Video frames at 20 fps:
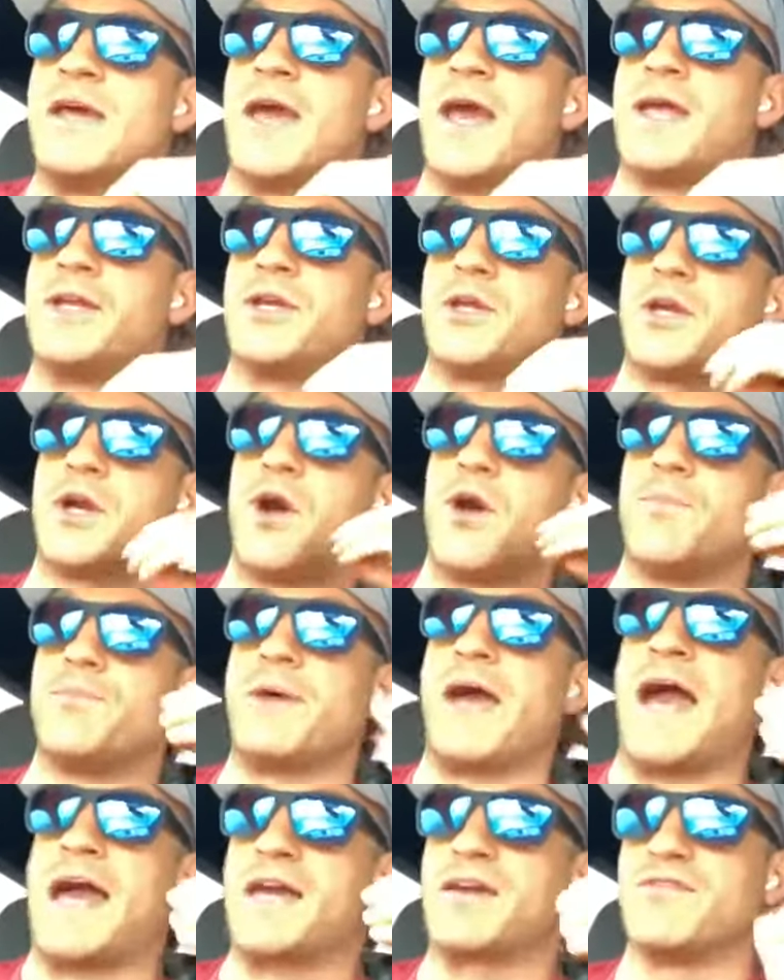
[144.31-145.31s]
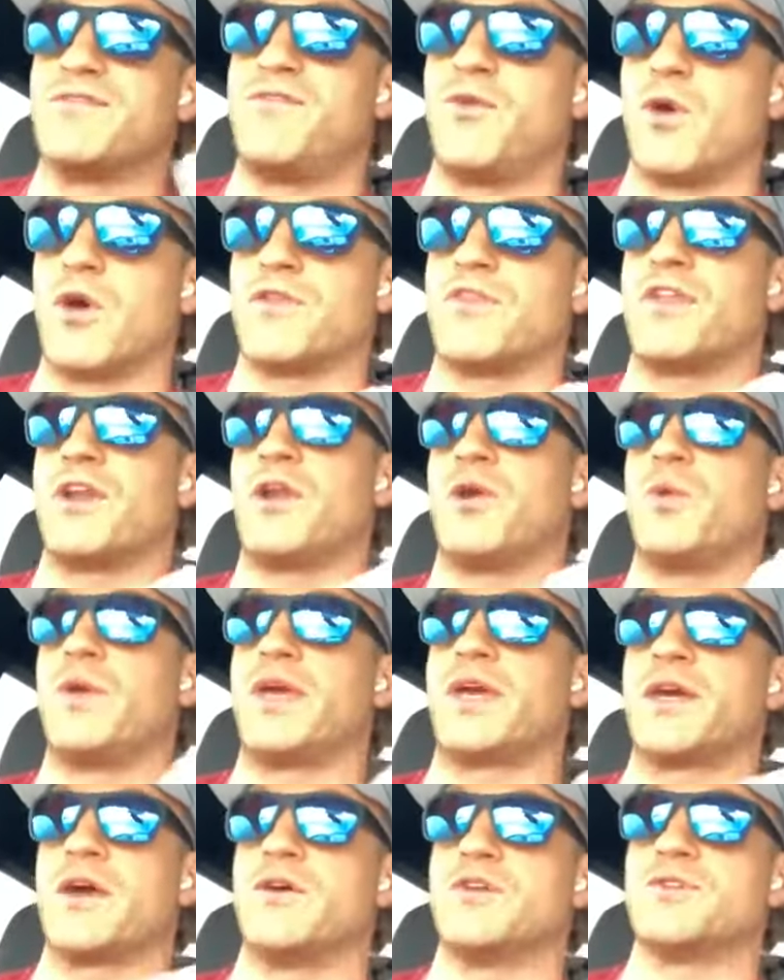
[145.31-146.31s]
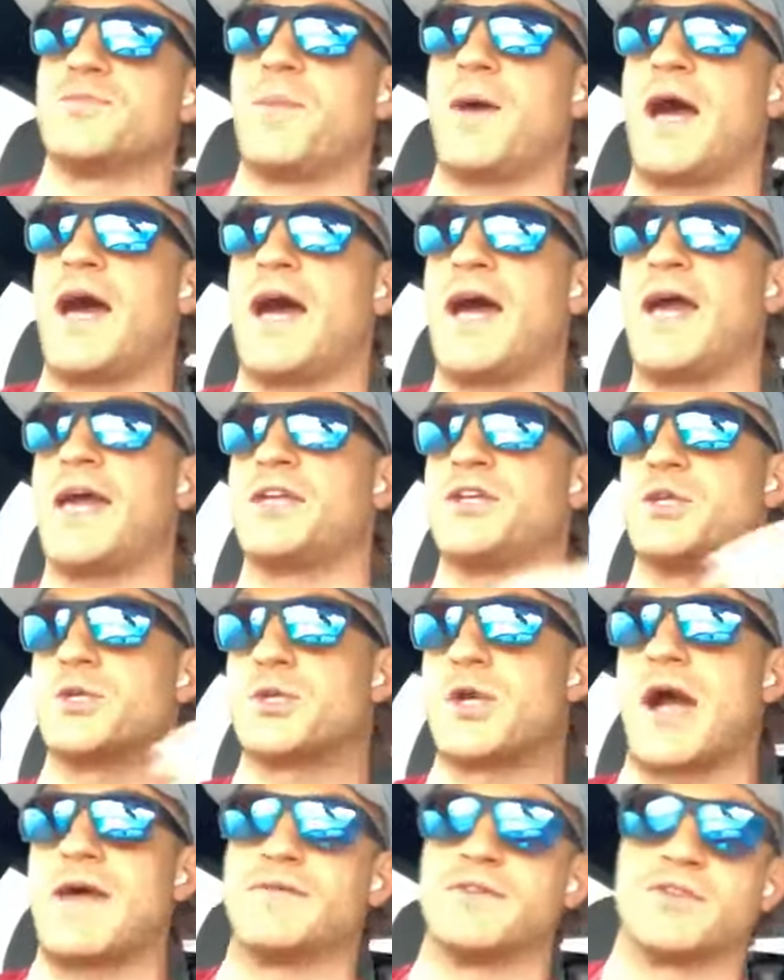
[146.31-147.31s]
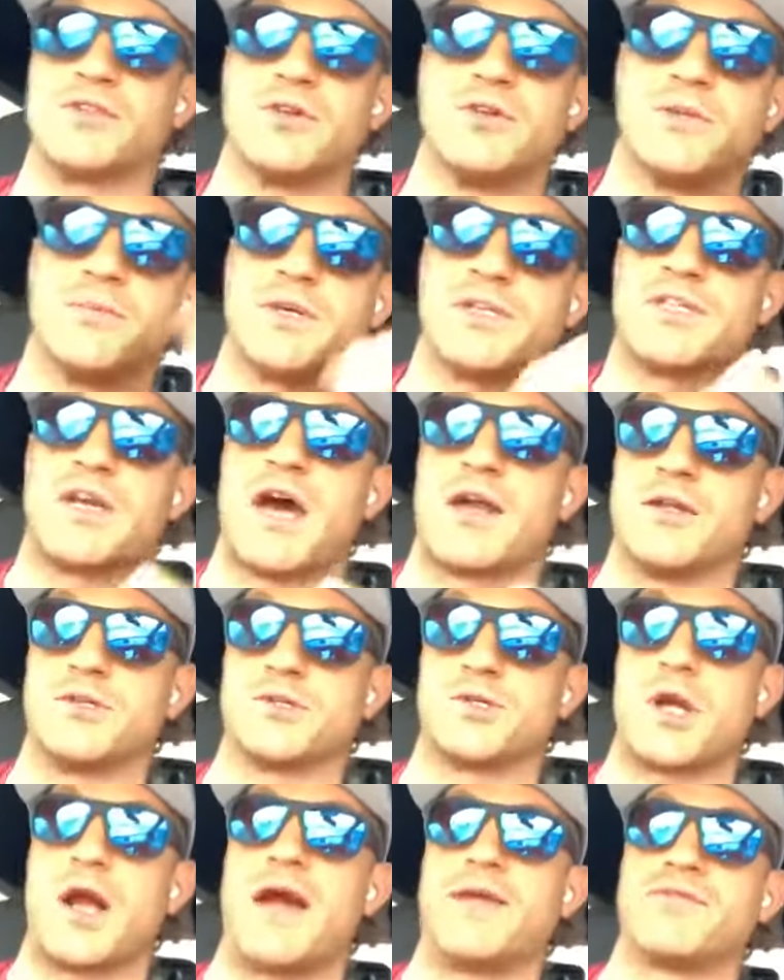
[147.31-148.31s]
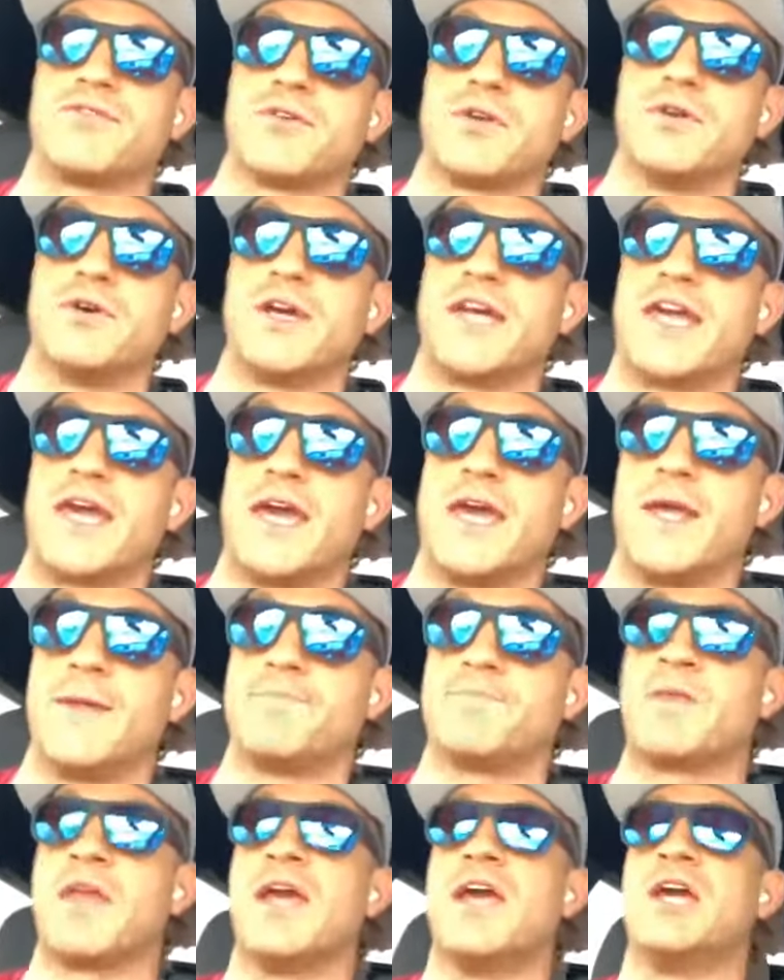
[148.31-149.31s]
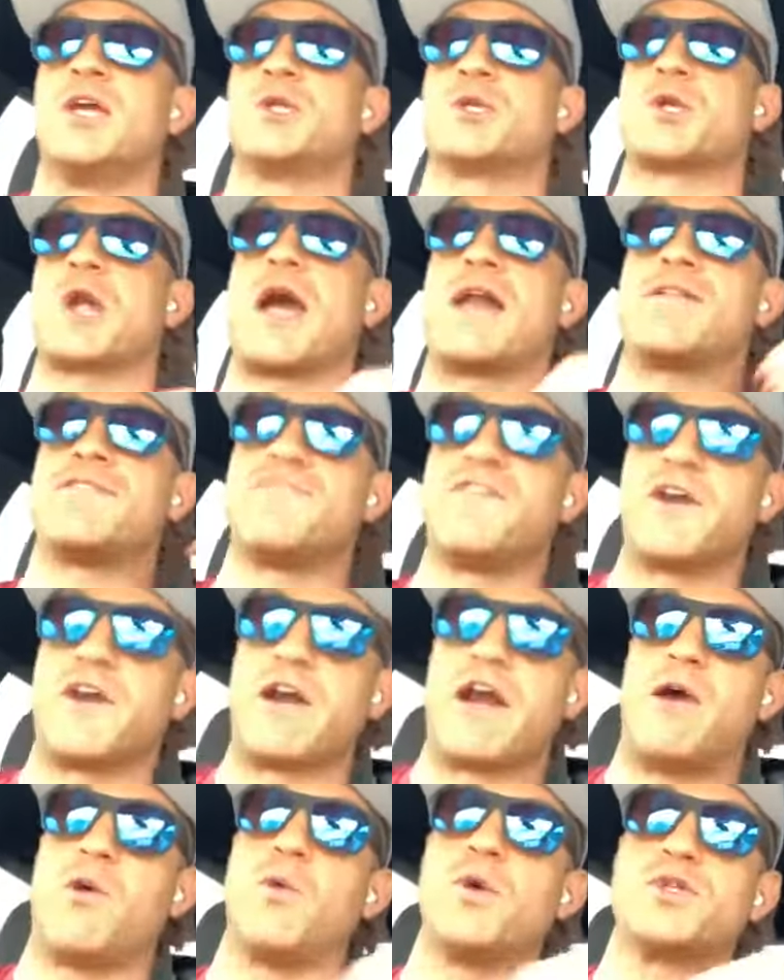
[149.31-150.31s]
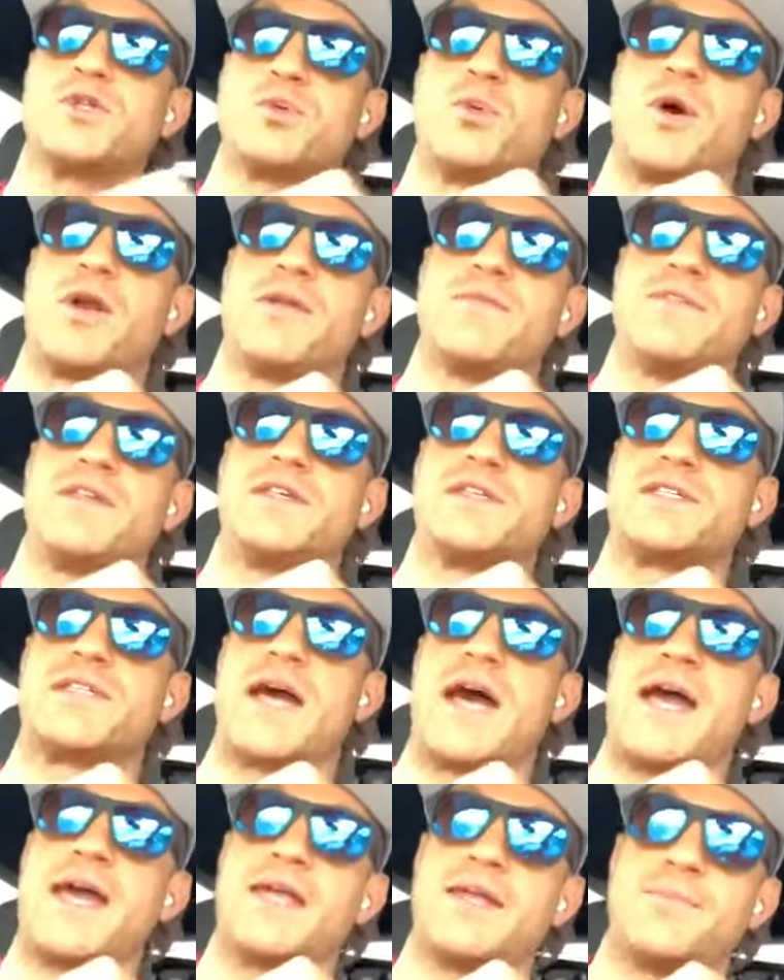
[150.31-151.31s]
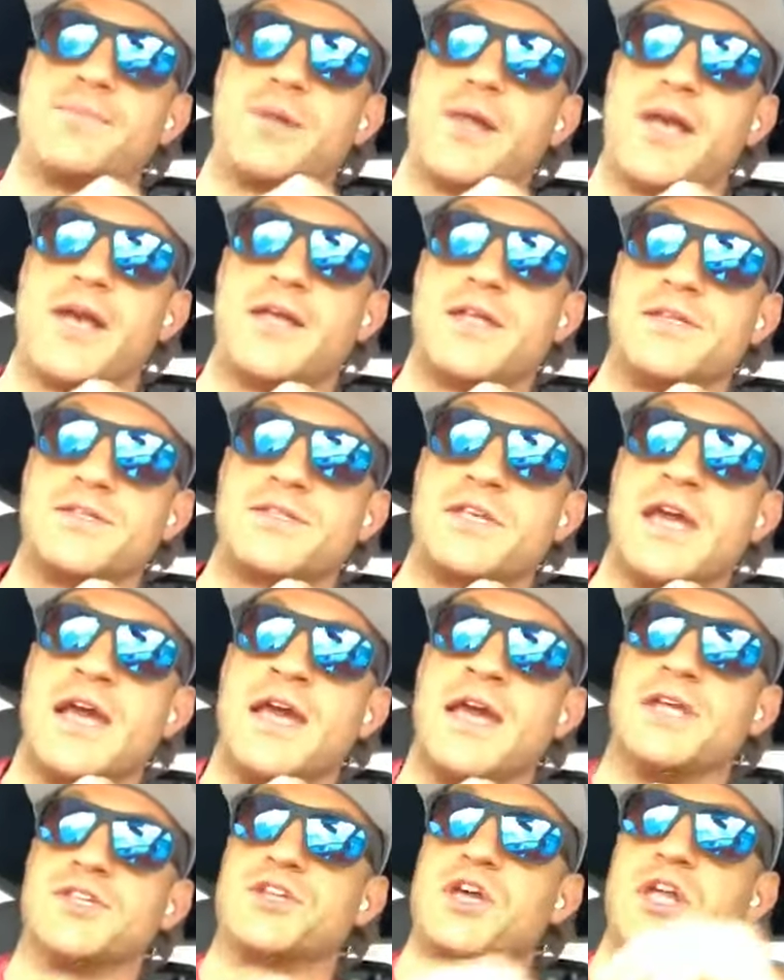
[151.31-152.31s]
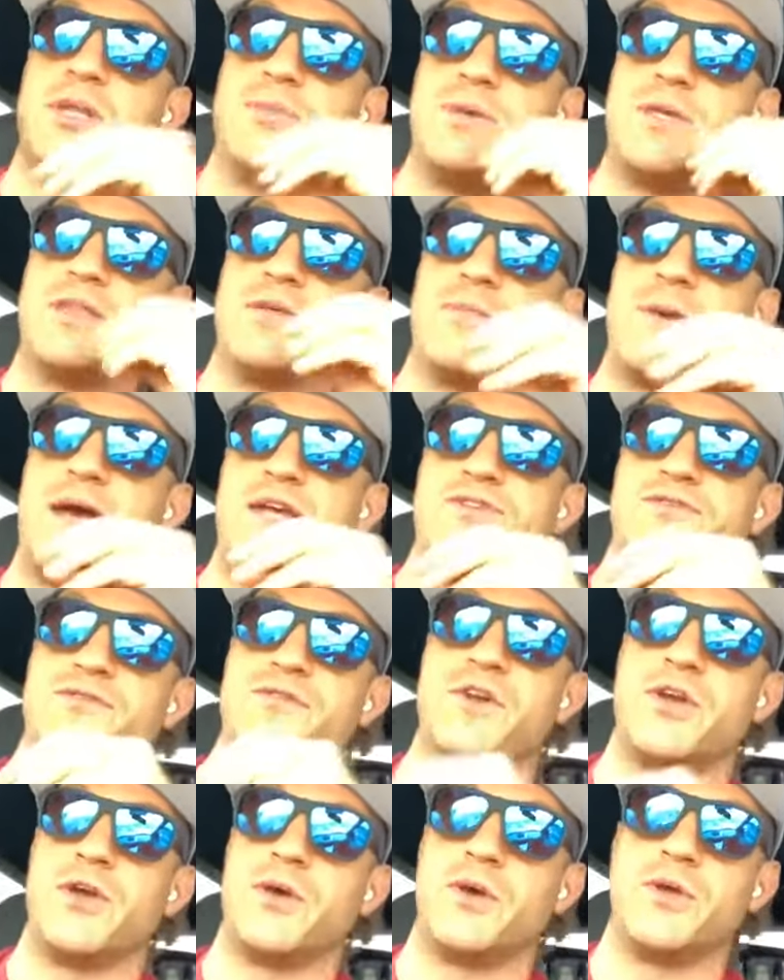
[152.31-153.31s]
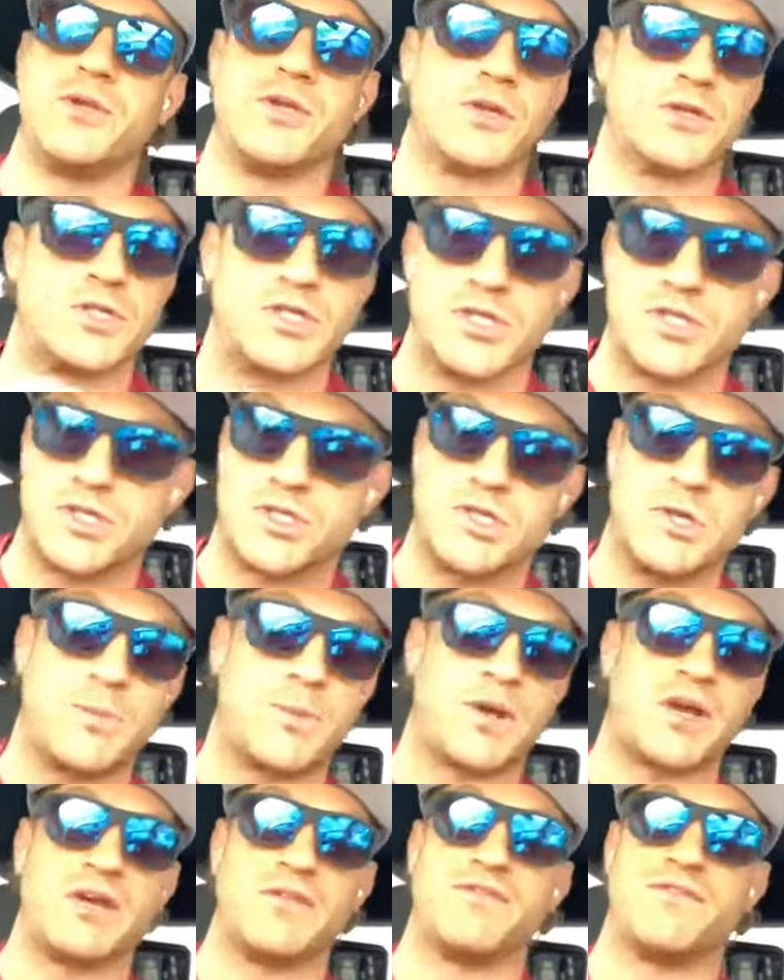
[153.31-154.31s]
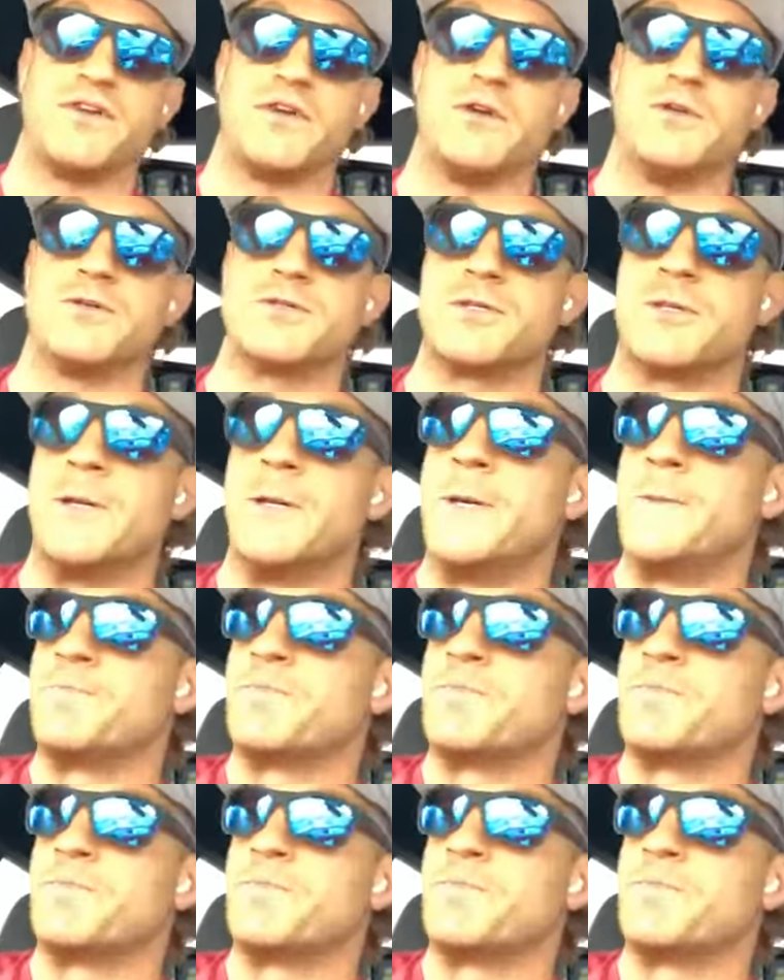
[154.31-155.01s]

And you're going back and forth, and a week goes by and you're driving through the McDonald's drive-thru again, trying to figure out which one of these diet plans is going to be the best for you. And you're just super confused.